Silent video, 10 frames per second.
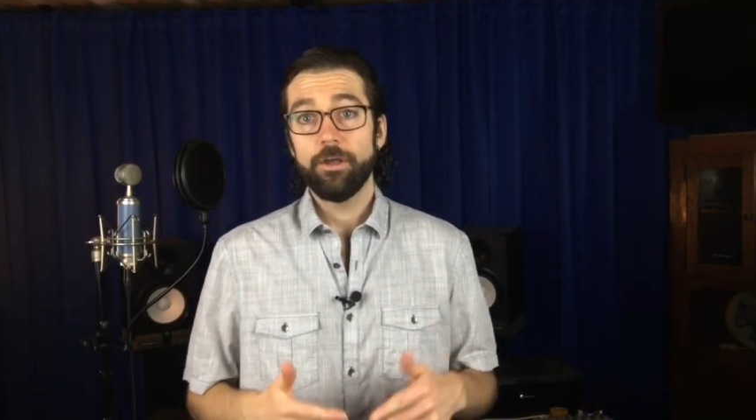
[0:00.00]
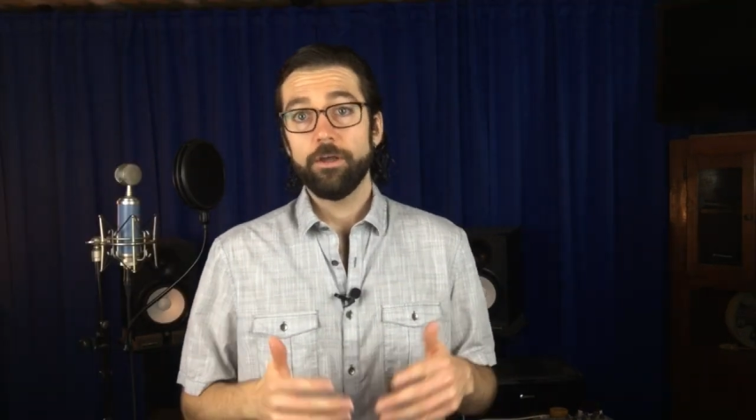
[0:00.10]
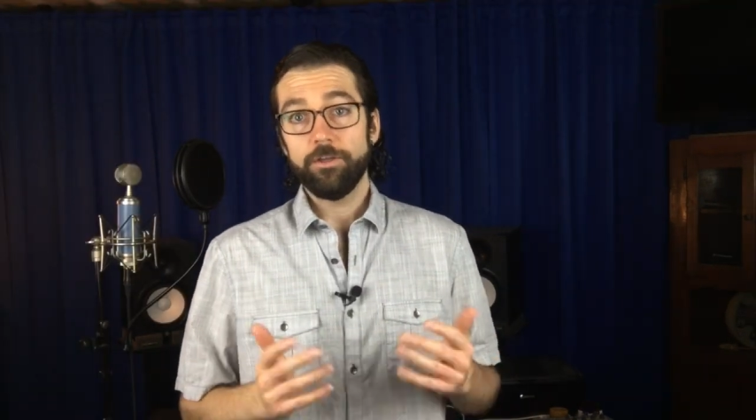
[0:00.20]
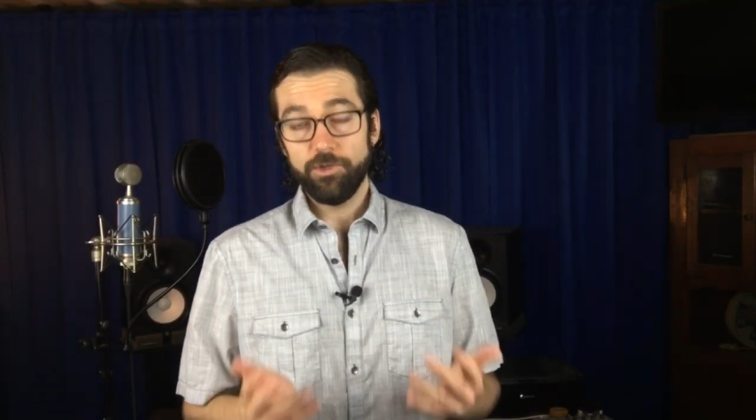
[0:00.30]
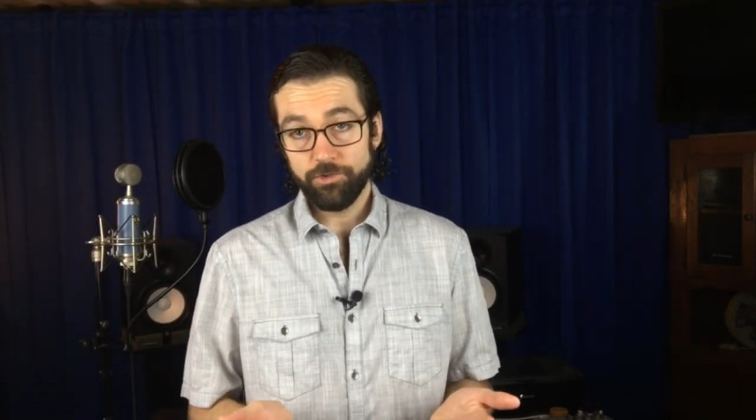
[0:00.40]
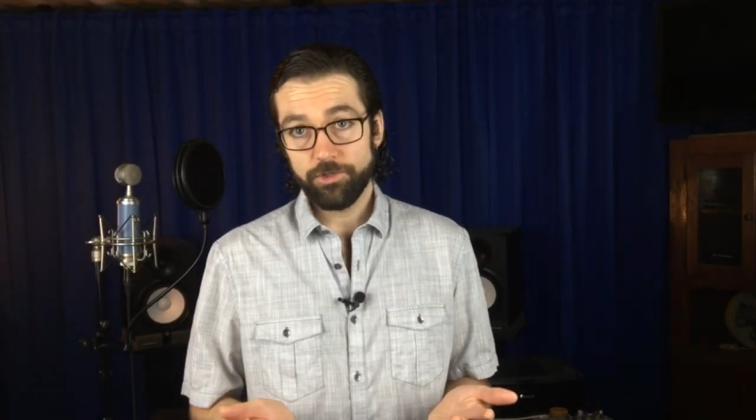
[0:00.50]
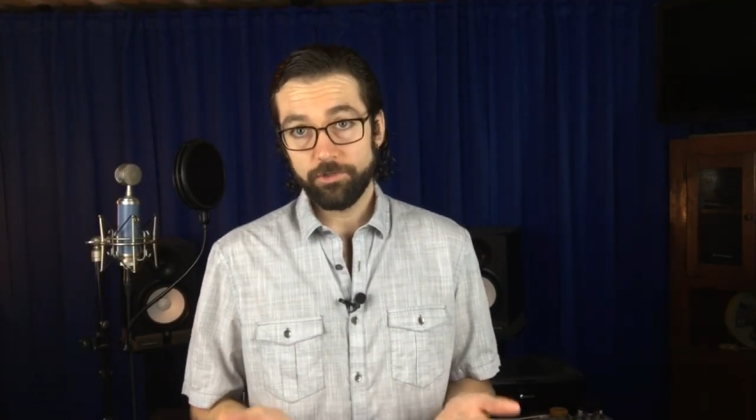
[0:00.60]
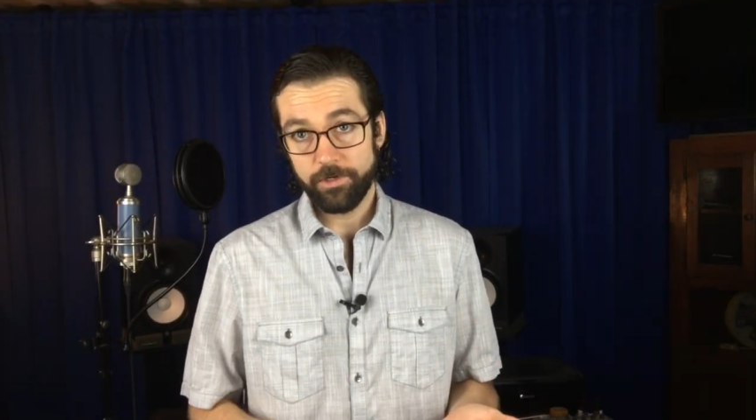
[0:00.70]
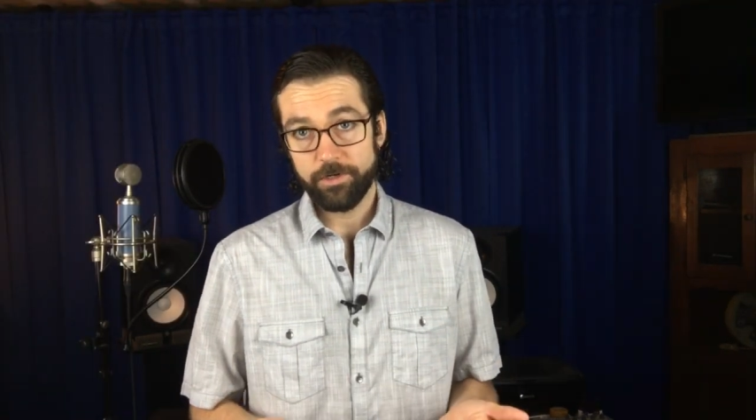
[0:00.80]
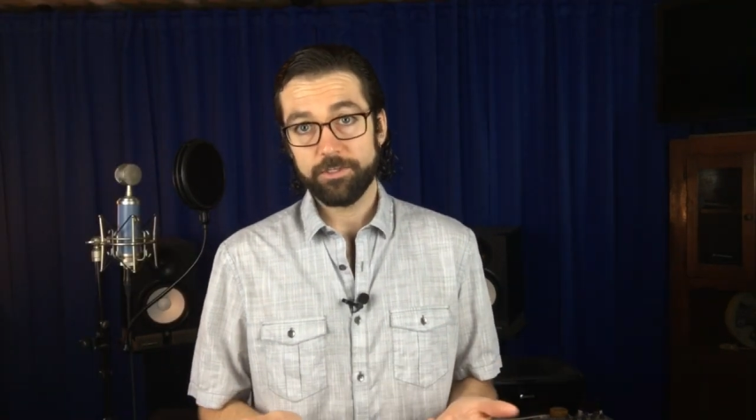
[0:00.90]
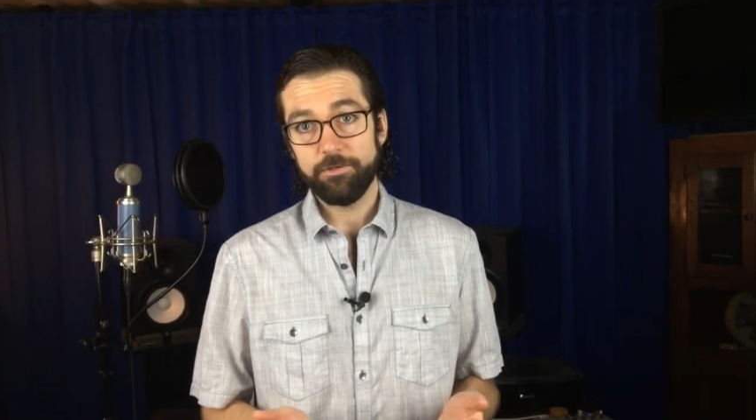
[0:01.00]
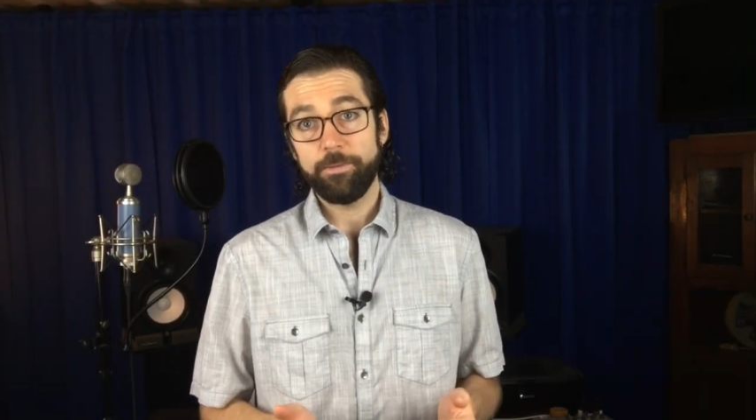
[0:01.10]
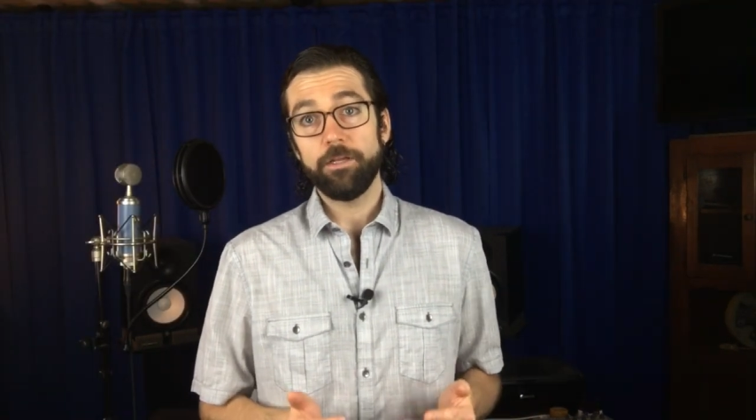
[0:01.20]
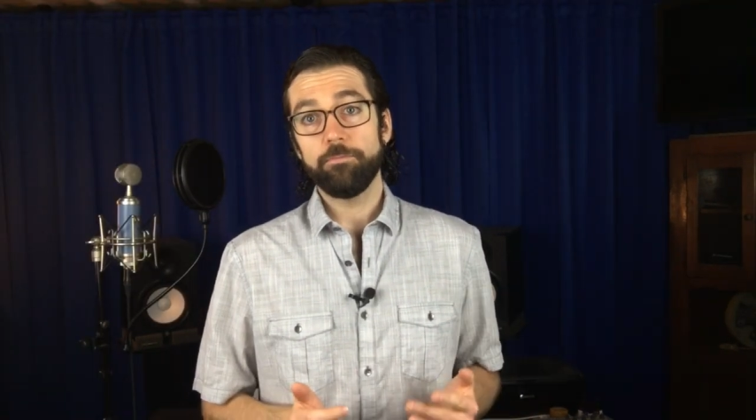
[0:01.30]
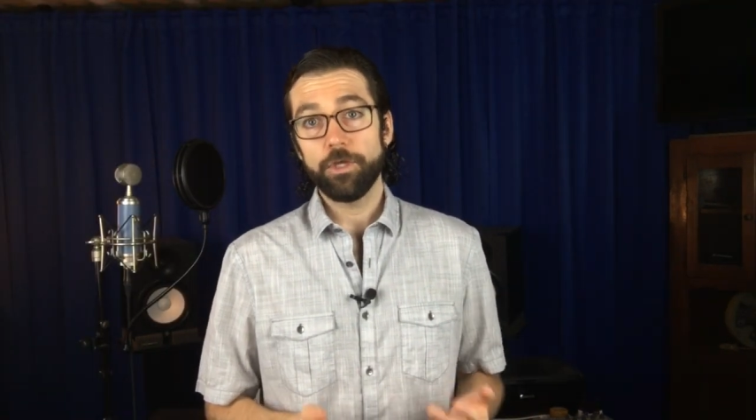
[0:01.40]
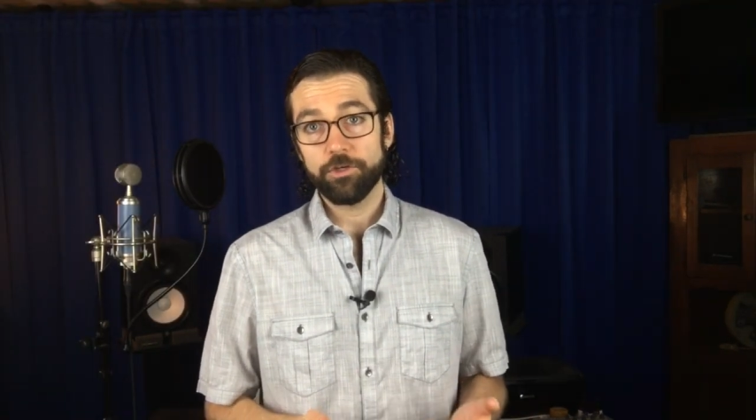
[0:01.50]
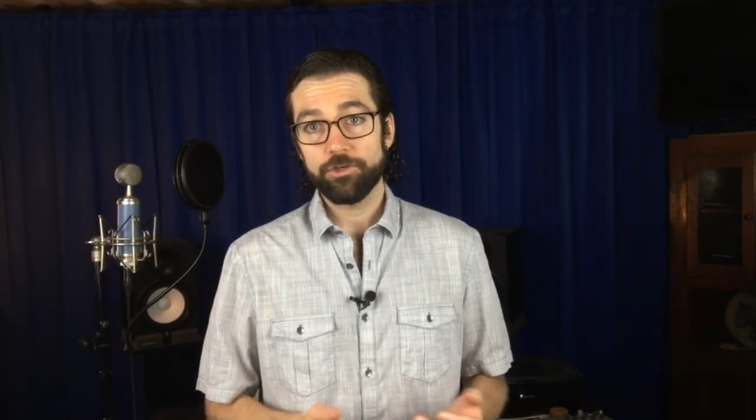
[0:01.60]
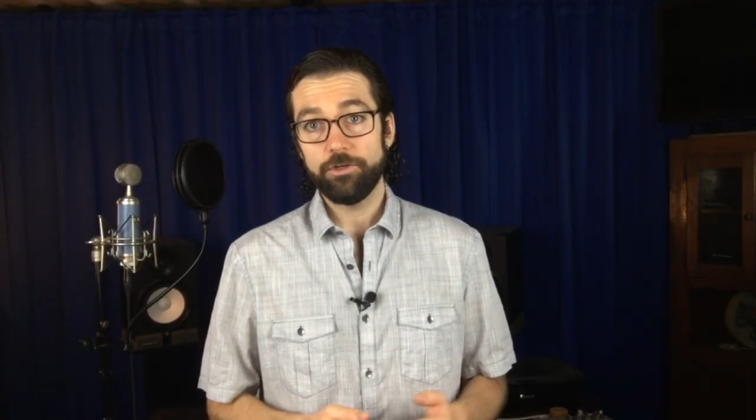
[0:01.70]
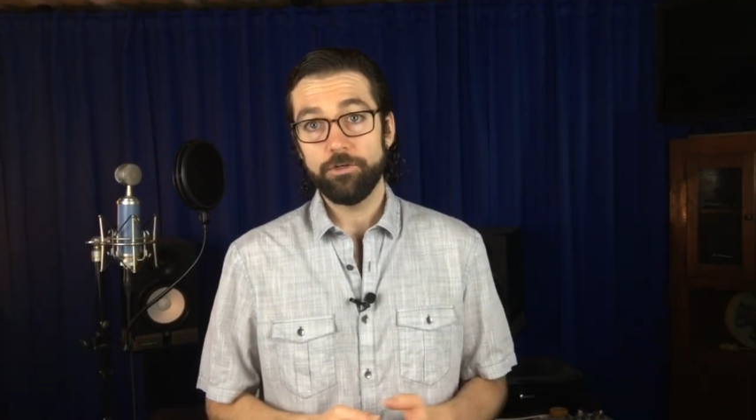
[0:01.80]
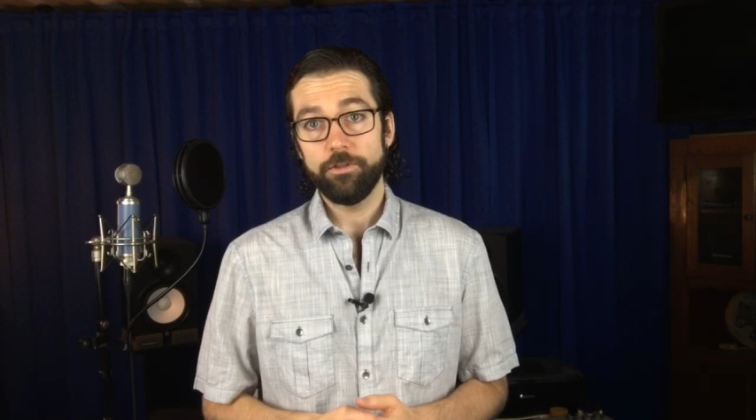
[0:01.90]
use your lyrics to paint a
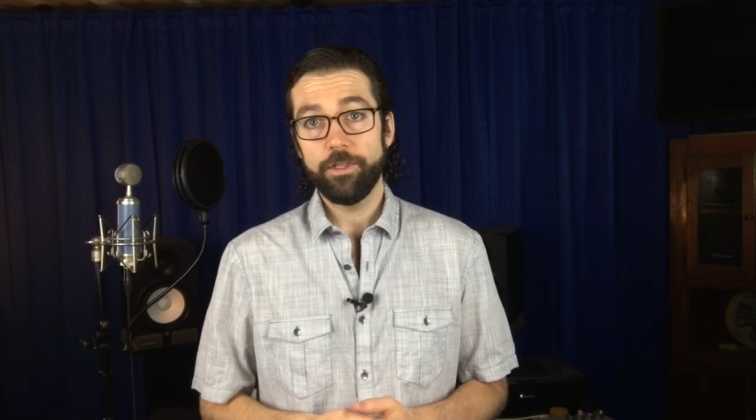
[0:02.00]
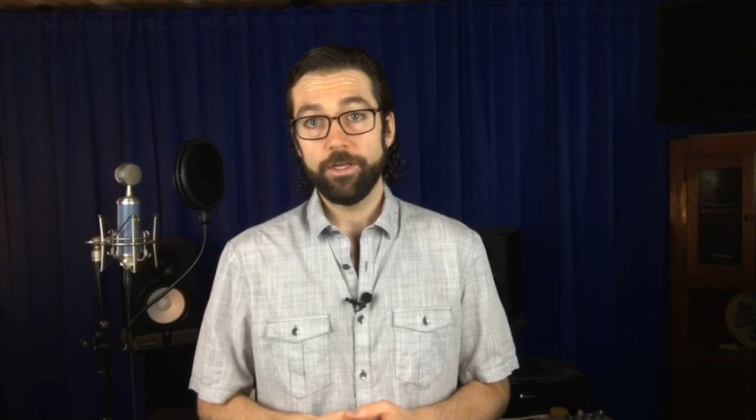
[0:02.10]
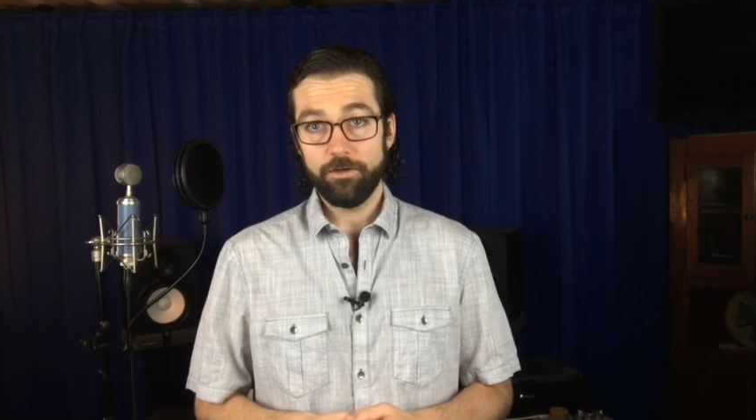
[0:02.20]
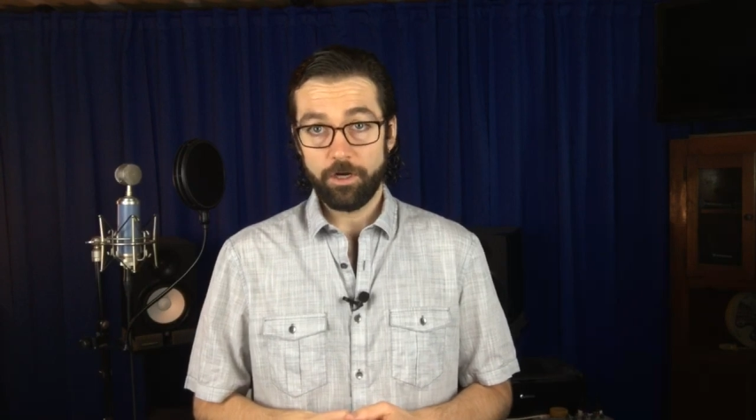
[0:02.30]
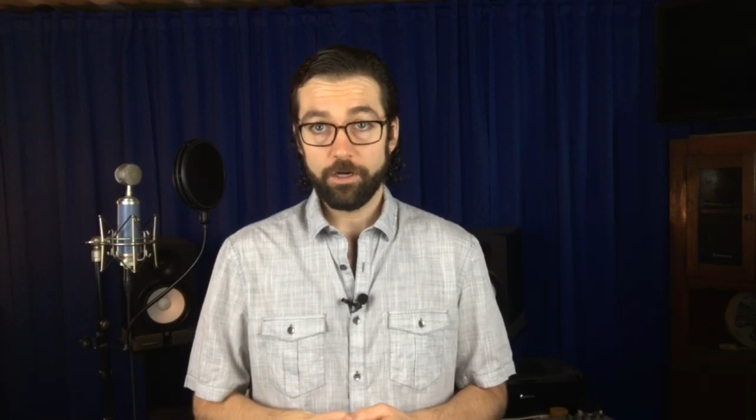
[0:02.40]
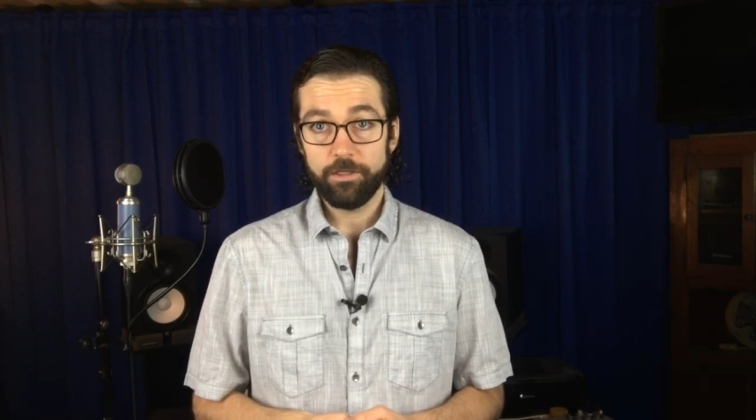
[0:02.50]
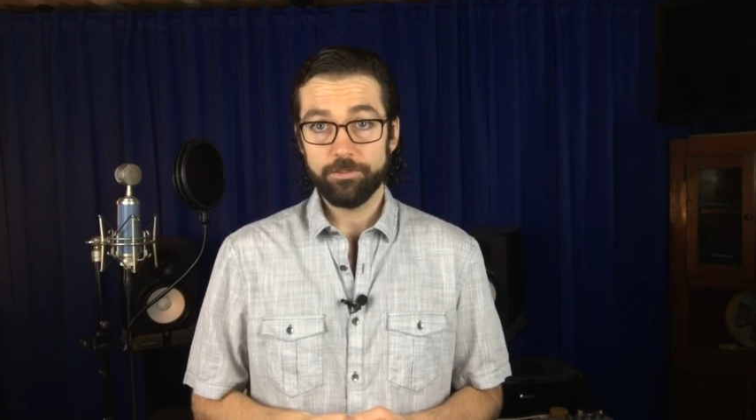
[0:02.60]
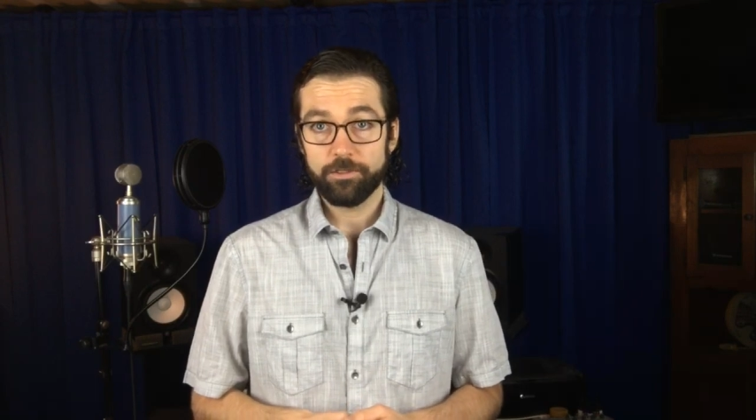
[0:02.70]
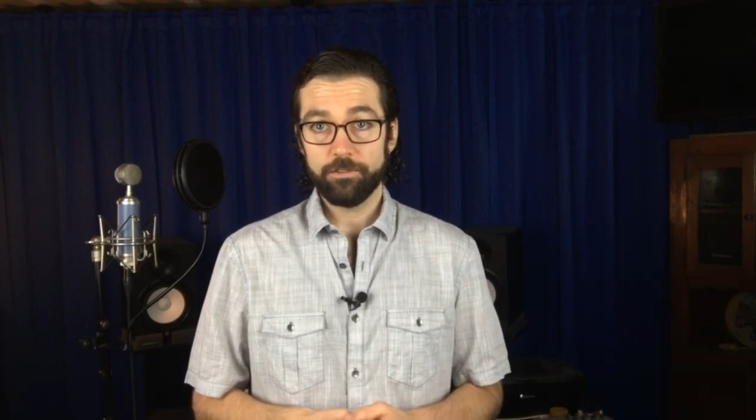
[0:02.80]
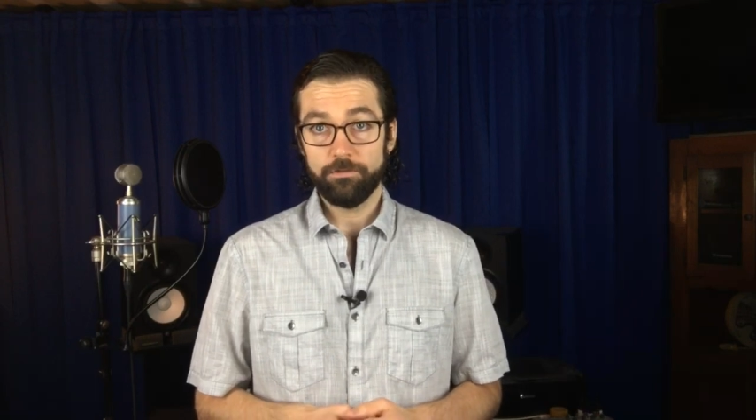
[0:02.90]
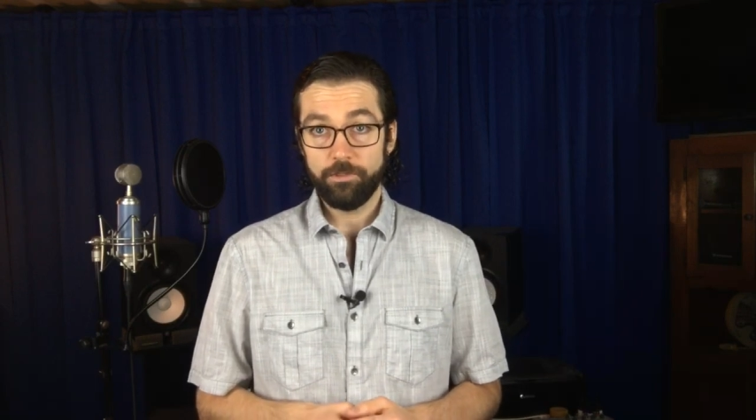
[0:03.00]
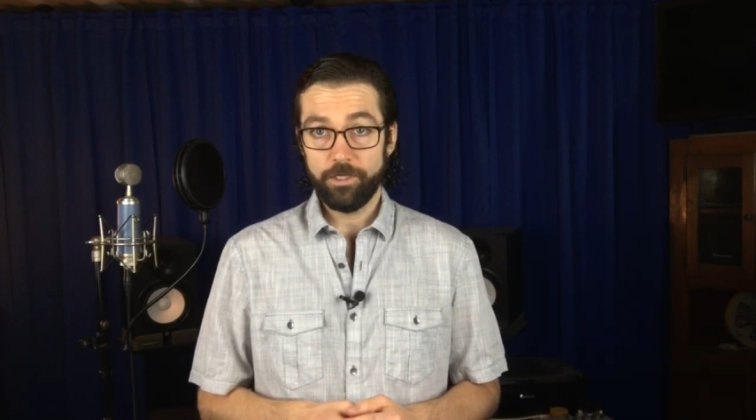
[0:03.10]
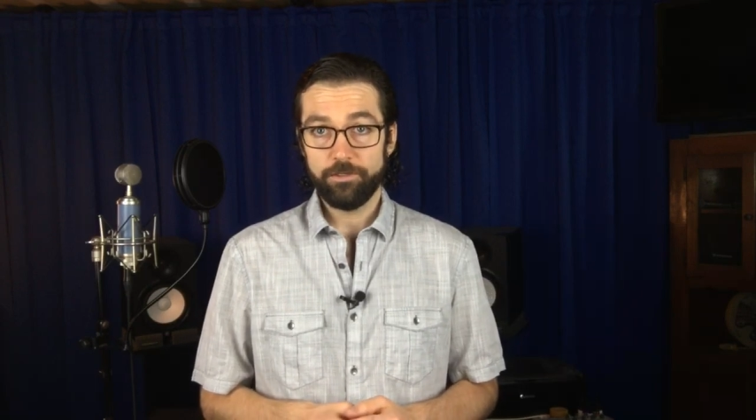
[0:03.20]
picture that your audience can relate